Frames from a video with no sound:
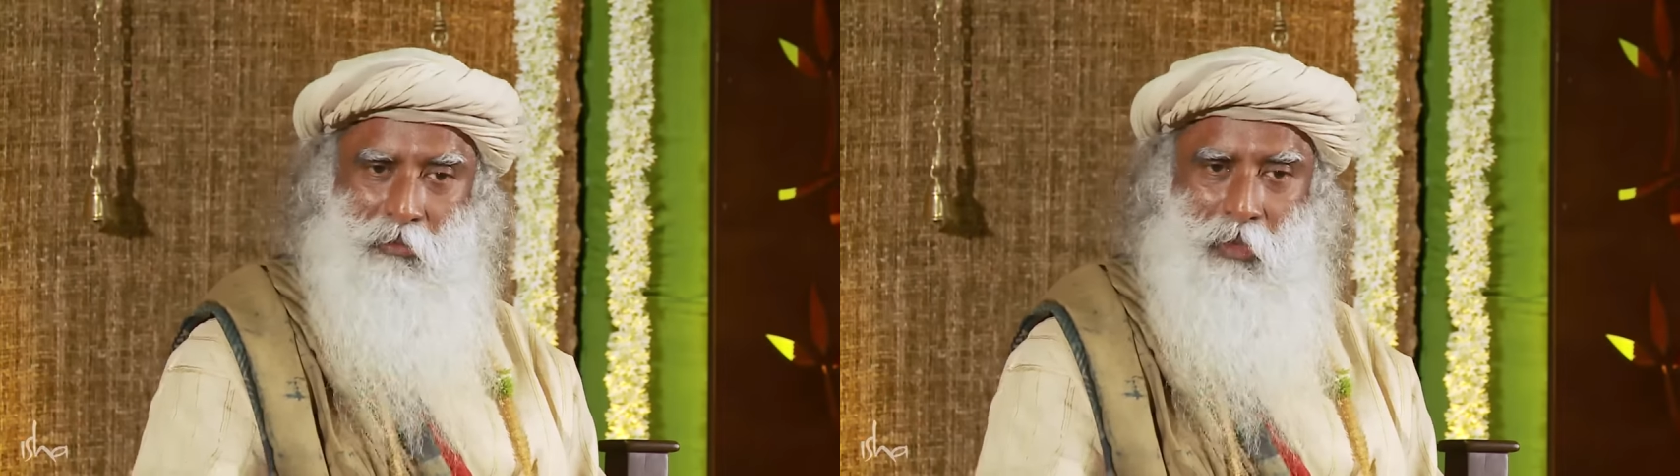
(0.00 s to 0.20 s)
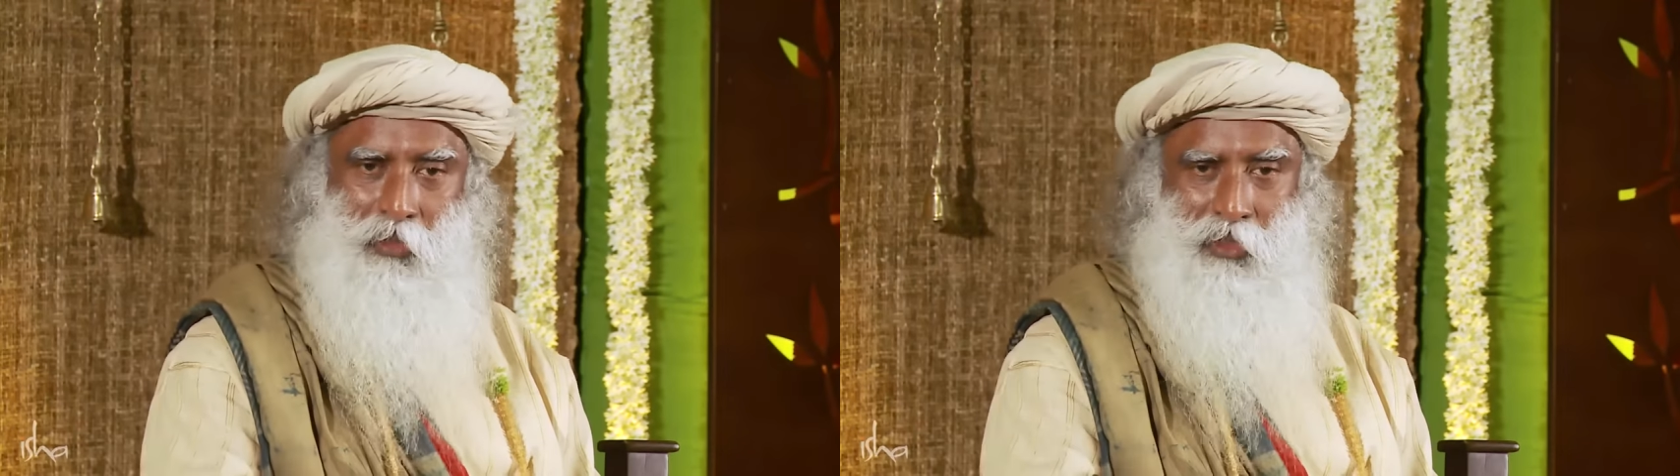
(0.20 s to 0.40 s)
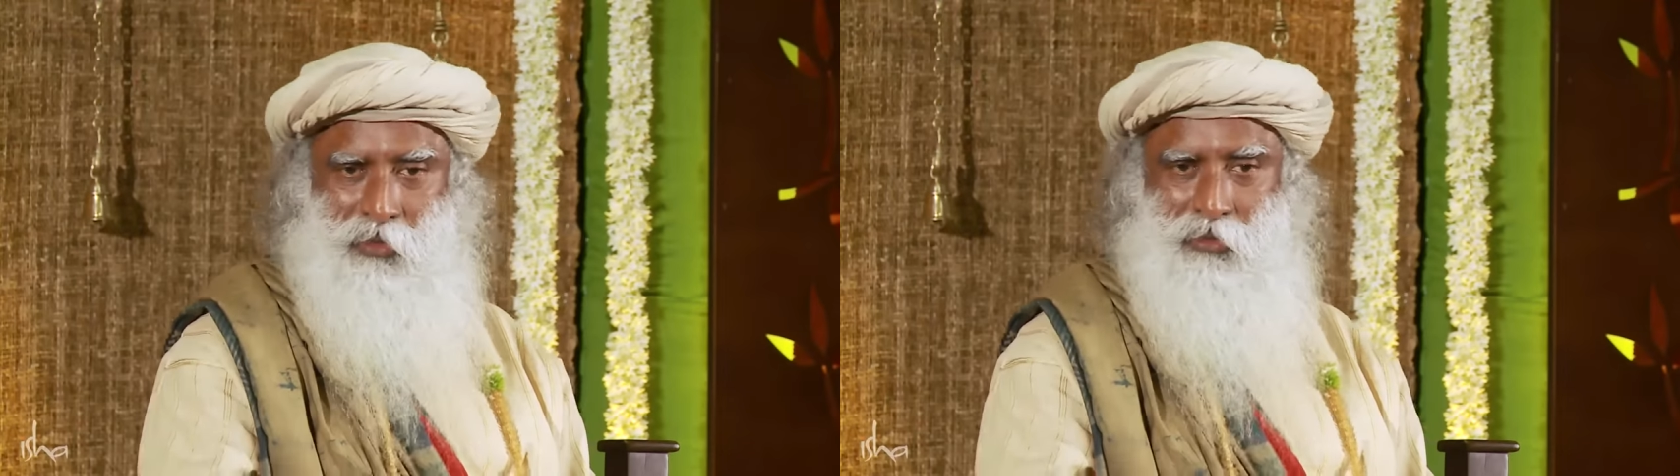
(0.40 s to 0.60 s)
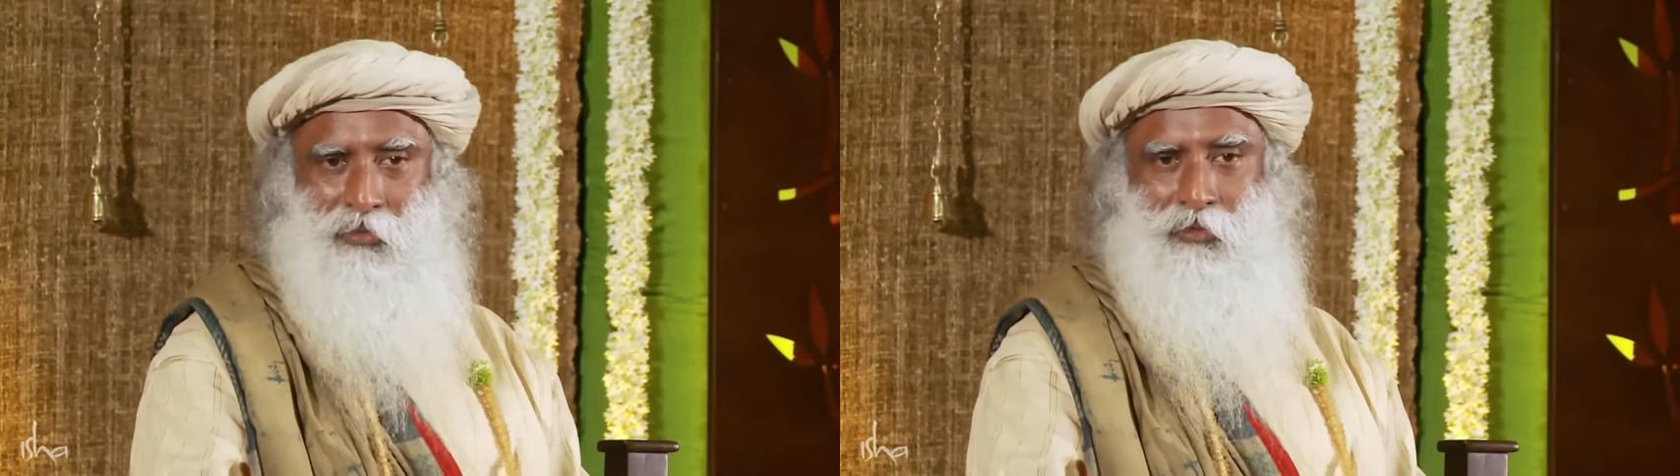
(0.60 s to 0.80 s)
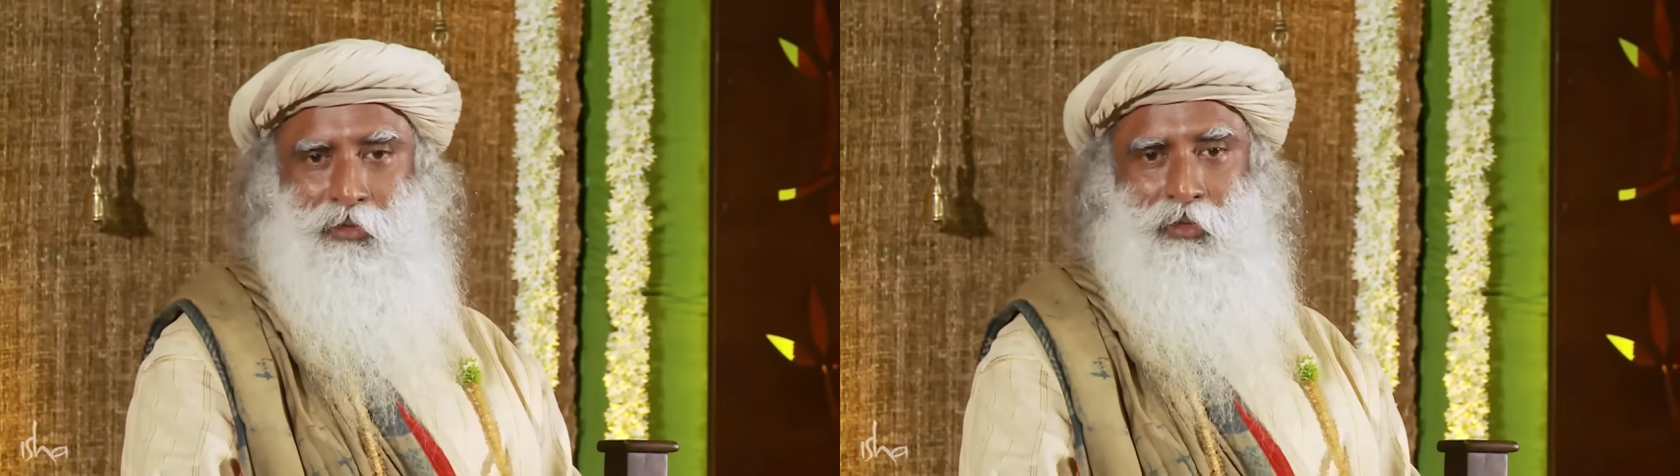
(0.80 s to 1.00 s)
memory.
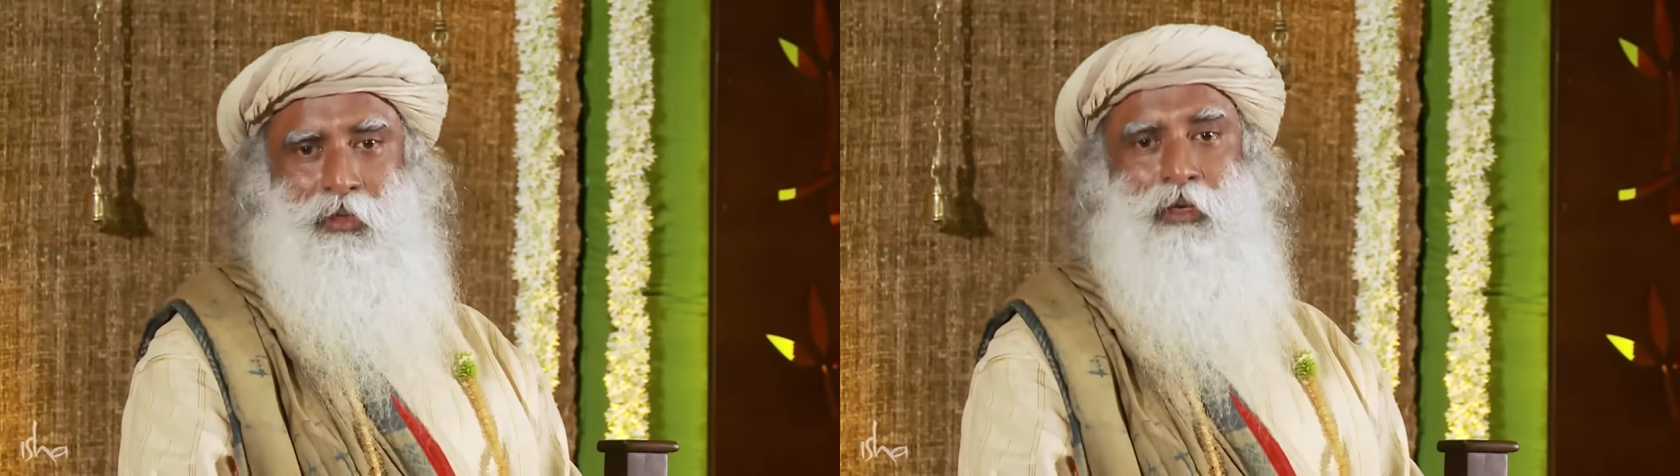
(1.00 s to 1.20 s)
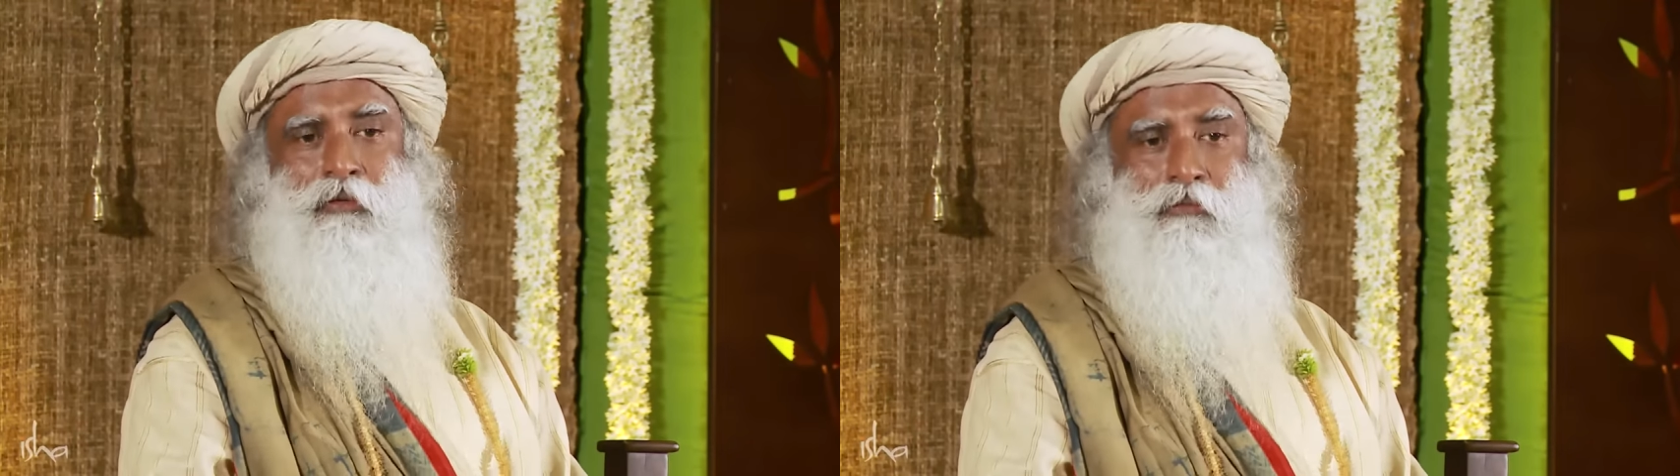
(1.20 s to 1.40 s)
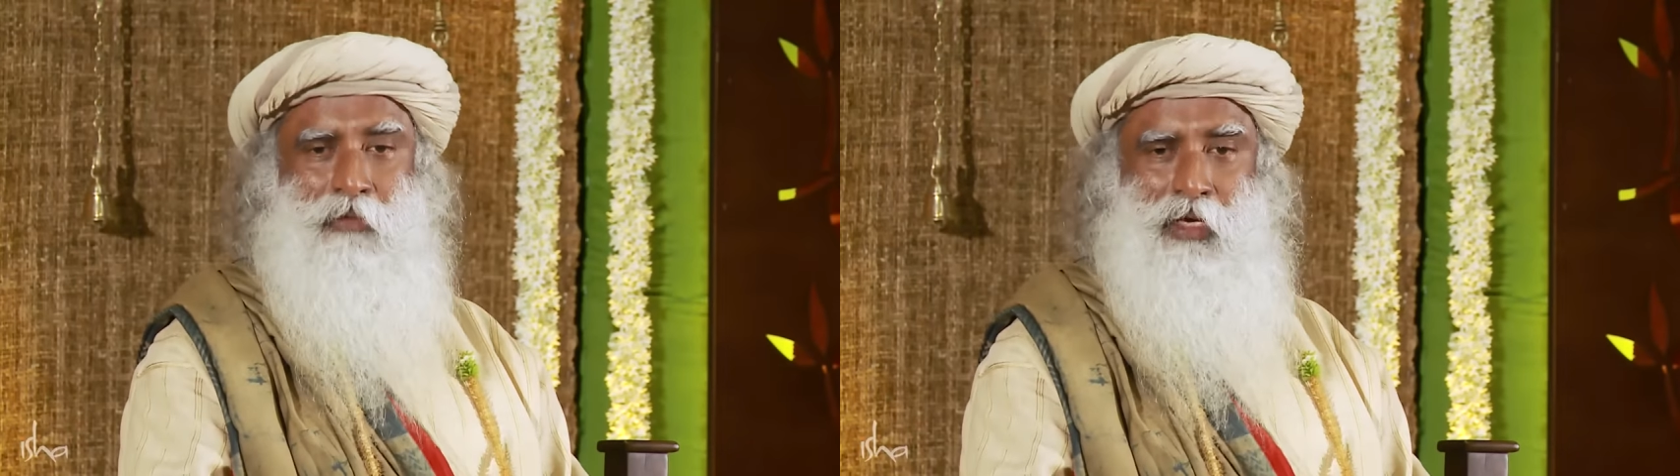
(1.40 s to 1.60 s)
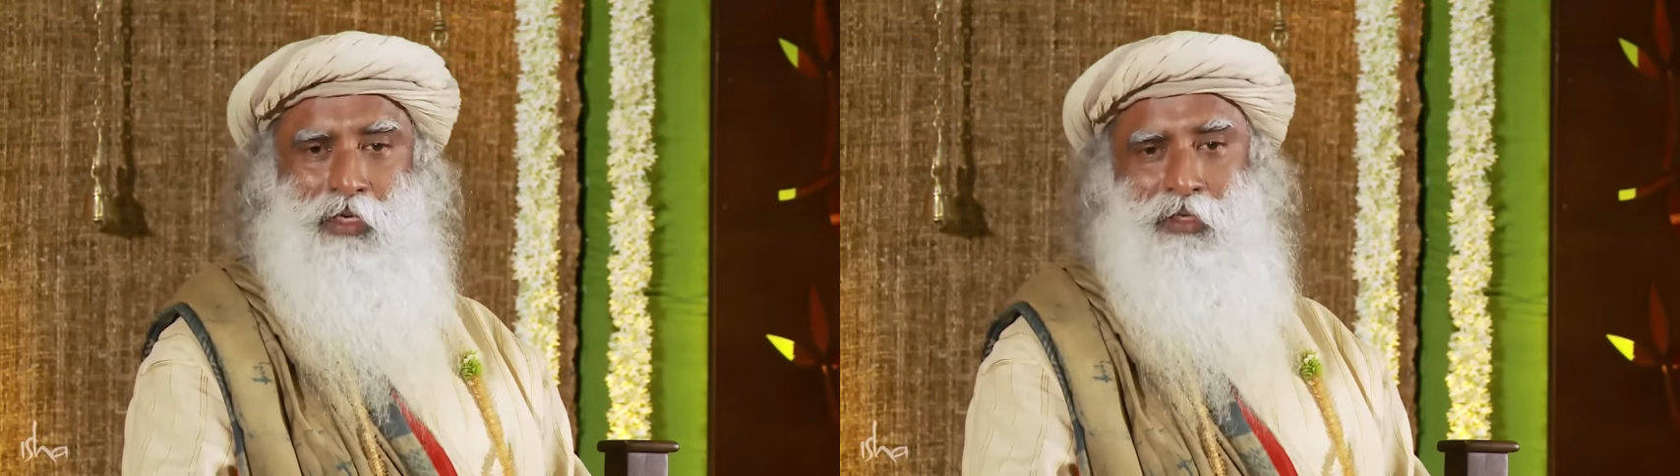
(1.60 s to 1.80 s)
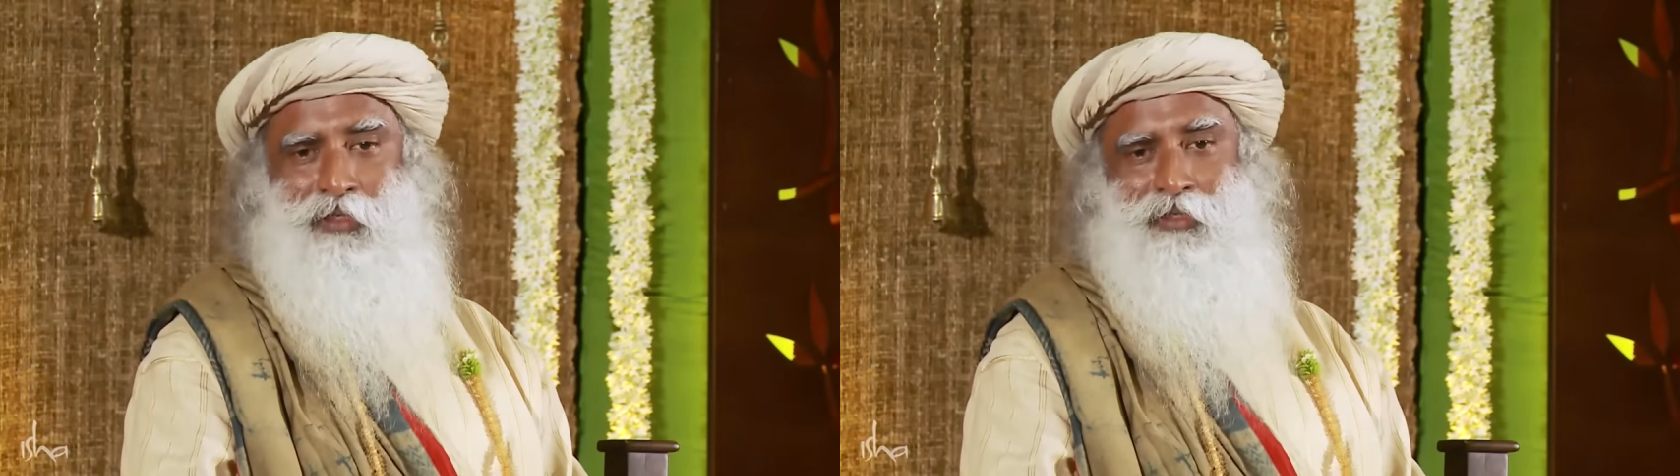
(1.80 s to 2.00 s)

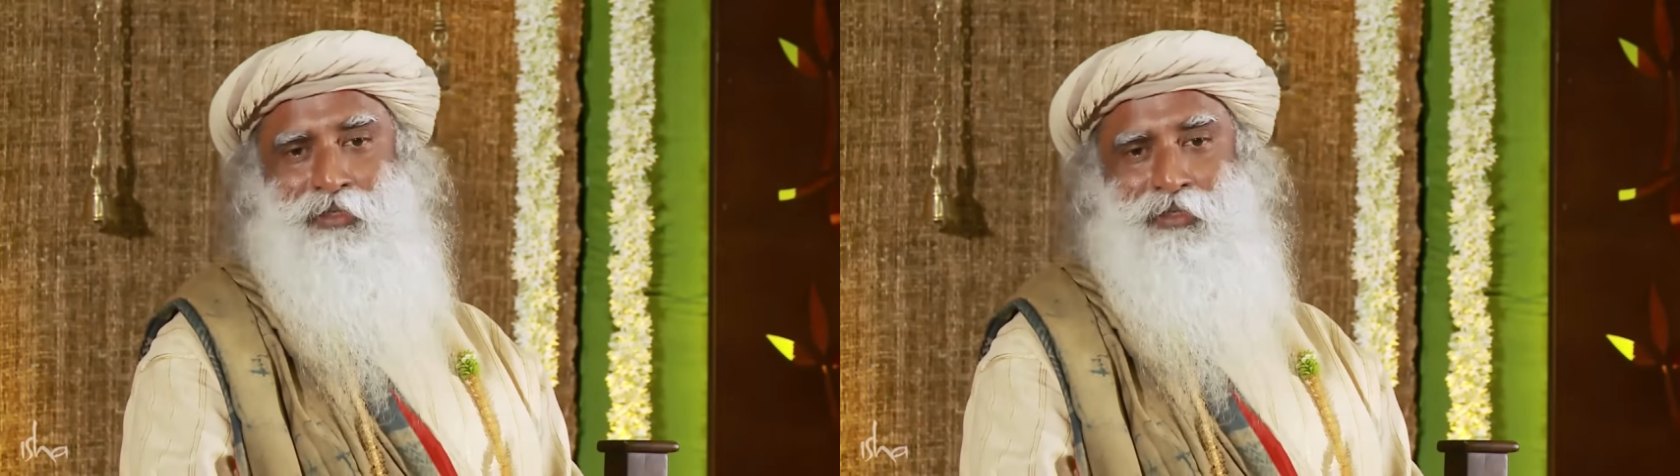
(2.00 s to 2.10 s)
Why?